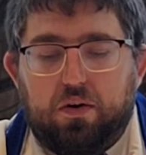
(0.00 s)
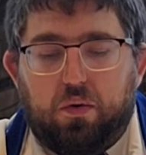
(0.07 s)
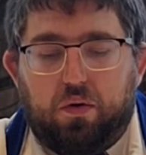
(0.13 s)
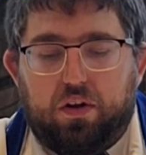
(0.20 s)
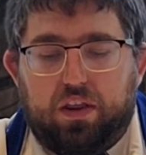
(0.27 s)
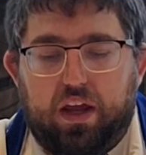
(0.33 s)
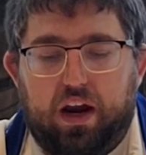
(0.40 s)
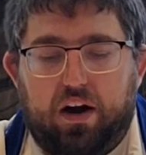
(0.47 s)
or
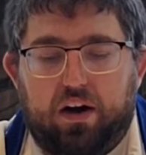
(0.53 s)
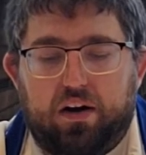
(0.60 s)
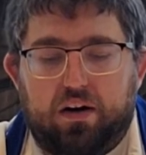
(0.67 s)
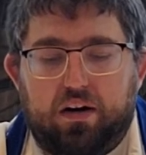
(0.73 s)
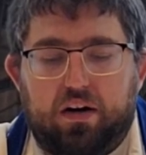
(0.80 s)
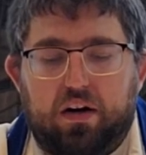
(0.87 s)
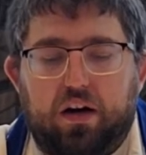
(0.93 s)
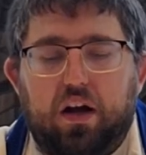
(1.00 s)
there,
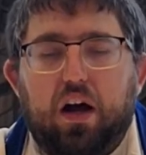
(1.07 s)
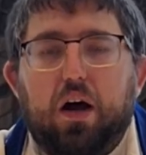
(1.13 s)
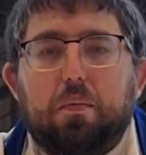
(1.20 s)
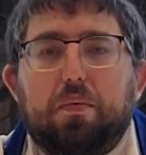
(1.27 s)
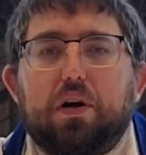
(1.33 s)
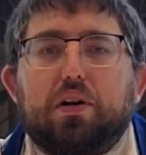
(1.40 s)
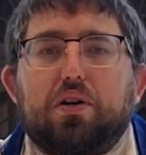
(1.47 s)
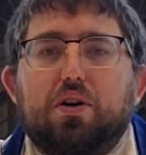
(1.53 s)

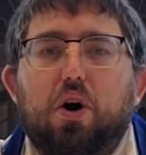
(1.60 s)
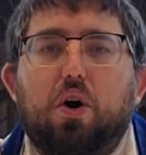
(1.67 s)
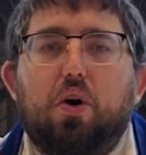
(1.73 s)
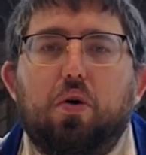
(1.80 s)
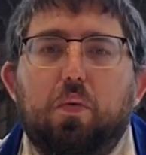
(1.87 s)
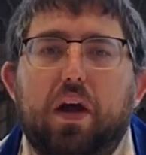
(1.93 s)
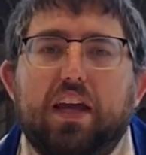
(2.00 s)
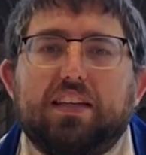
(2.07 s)
but no
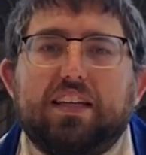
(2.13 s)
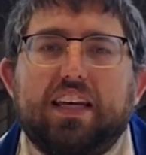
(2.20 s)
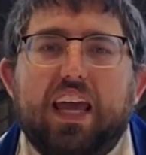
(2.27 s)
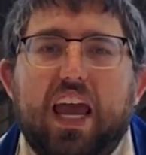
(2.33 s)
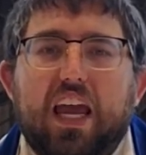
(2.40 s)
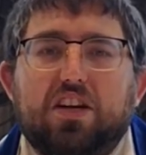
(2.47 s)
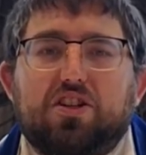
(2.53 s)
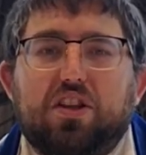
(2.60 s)
way to
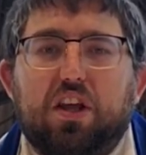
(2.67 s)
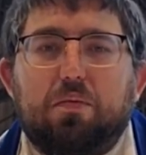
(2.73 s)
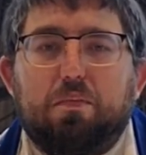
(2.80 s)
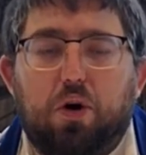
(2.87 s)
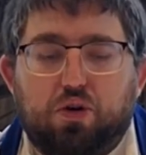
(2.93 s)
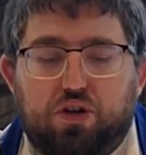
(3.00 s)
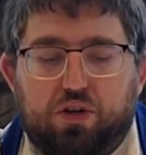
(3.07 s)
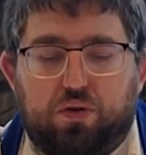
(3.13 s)
gauge the
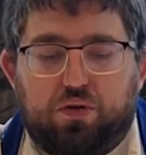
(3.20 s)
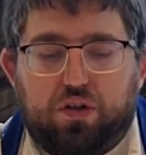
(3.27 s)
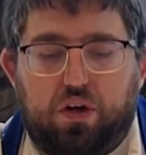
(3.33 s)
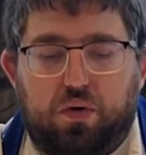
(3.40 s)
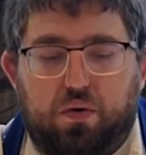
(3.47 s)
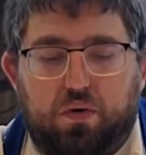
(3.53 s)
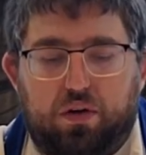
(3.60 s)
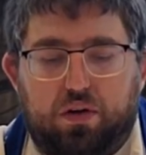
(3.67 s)
emotional
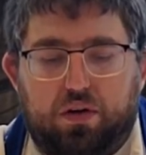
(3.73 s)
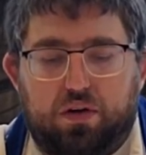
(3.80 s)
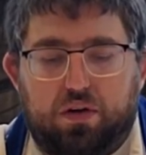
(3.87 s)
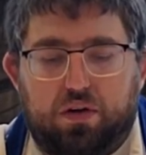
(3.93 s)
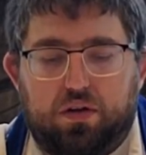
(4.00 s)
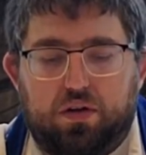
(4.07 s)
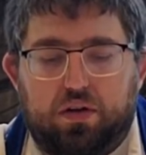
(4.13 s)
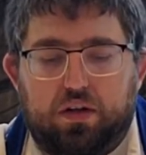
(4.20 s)
tone.
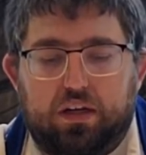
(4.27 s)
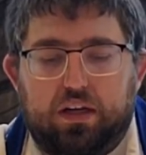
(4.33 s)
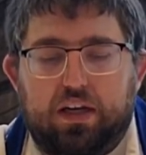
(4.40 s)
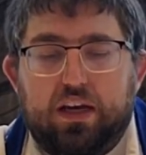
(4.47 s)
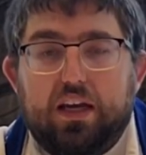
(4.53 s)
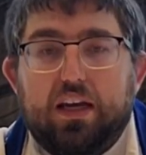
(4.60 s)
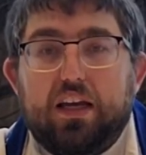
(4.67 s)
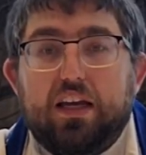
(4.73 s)

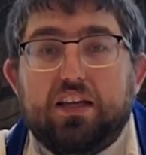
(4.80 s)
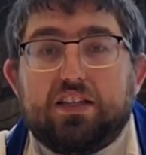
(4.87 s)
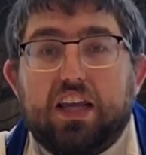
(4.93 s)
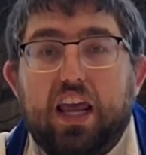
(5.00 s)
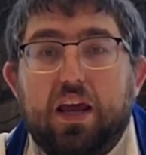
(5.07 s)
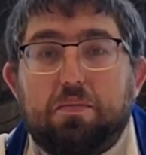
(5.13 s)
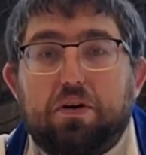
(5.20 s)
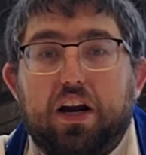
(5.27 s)
Is
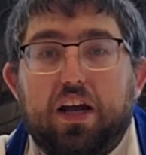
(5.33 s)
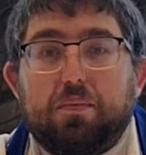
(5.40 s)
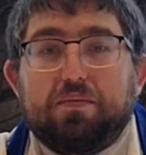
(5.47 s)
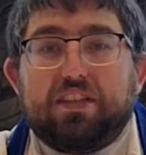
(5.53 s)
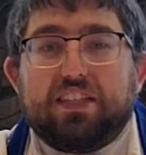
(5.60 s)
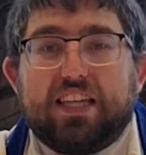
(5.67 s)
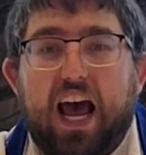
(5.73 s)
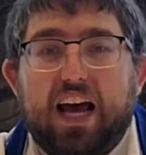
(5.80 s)
Abraham
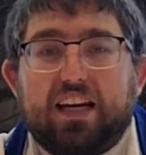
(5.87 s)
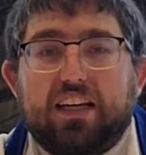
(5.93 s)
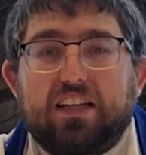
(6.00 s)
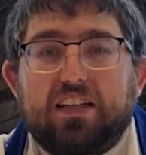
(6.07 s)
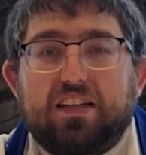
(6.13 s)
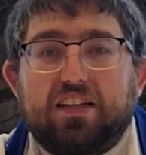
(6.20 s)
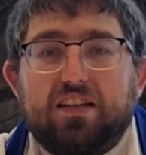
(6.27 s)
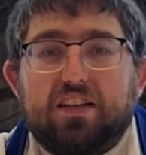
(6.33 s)

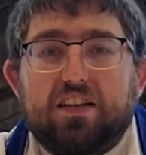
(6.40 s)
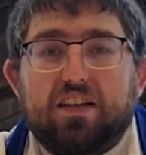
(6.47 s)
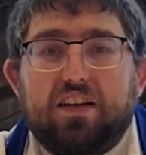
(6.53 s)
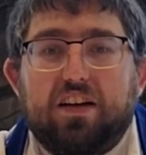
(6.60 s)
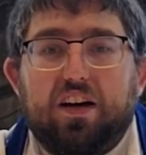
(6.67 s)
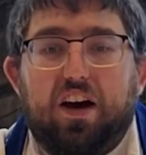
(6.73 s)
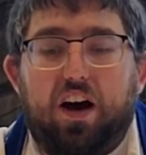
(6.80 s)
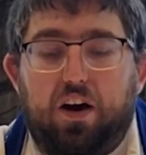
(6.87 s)
saddened,
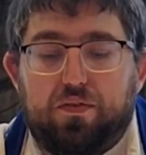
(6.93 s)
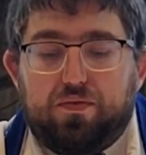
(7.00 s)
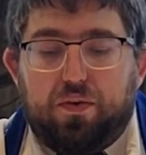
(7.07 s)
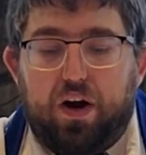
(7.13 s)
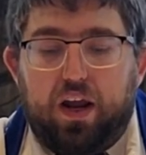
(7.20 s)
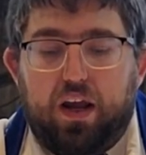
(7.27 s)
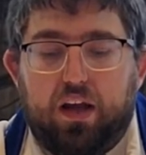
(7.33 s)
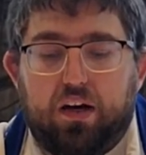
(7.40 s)

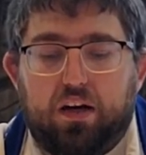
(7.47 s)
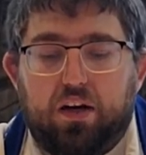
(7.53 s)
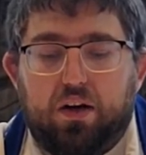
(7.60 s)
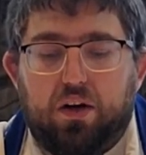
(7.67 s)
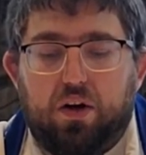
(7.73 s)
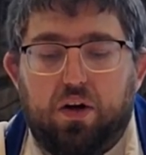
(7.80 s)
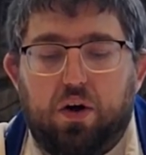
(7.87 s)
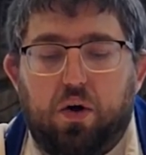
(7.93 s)
afraid,
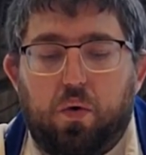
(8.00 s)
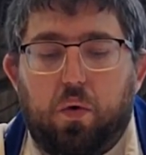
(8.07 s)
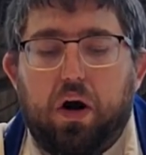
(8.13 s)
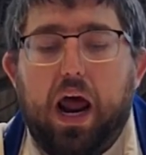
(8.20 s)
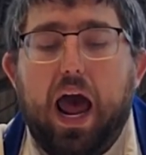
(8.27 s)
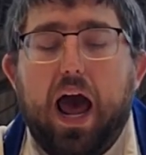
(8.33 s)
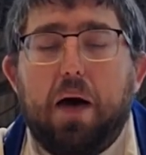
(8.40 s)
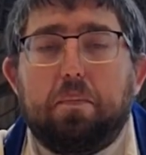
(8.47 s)
or
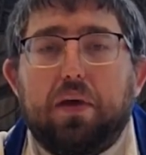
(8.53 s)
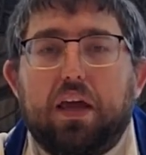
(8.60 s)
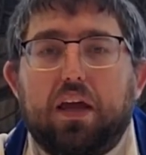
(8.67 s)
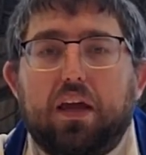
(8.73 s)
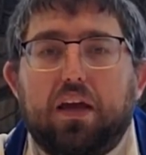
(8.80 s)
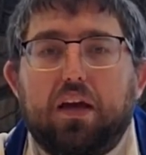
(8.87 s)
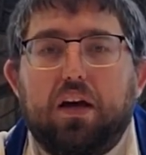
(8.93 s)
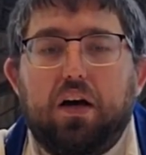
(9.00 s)
happy
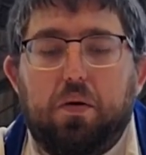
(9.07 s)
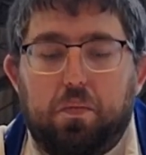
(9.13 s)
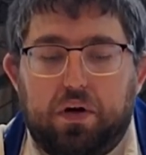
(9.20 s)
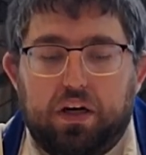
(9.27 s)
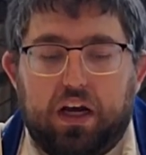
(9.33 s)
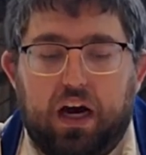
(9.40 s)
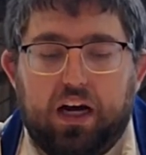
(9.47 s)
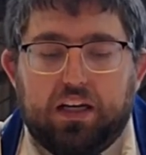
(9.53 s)
when
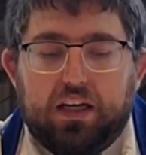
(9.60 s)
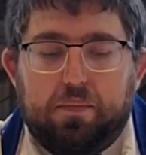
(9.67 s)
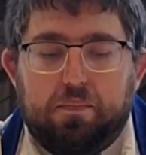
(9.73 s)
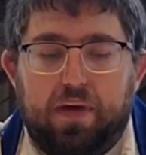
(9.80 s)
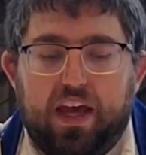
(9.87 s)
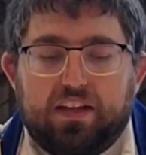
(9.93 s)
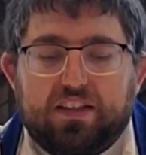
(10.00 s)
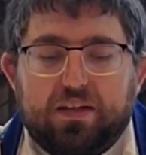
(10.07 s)
God
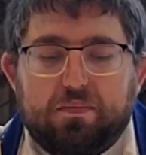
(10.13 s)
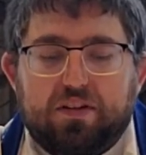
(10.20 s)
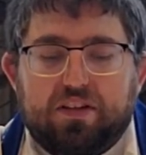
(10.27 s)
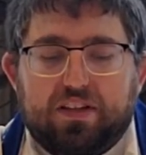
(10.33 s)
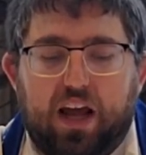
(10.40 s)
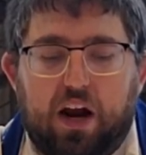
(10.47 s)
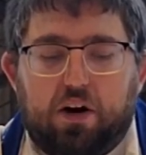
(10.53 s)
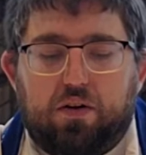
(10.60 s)
commands him to
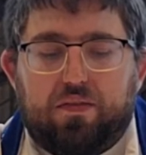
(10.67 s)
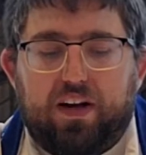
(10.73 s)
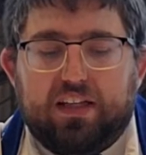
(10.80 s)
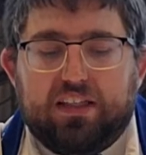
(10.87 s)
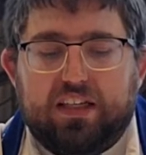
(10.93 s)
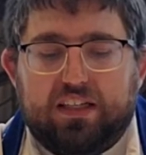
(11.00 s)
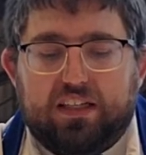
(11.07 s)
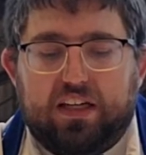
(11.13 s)
sacrifice
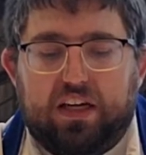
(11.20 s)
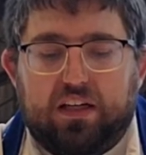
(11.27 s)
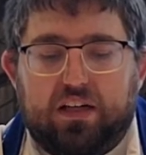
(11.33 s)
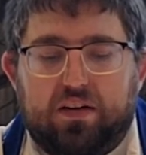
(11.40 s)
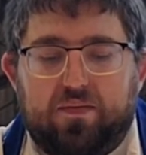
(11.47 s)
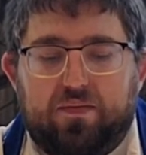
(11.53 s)
his son?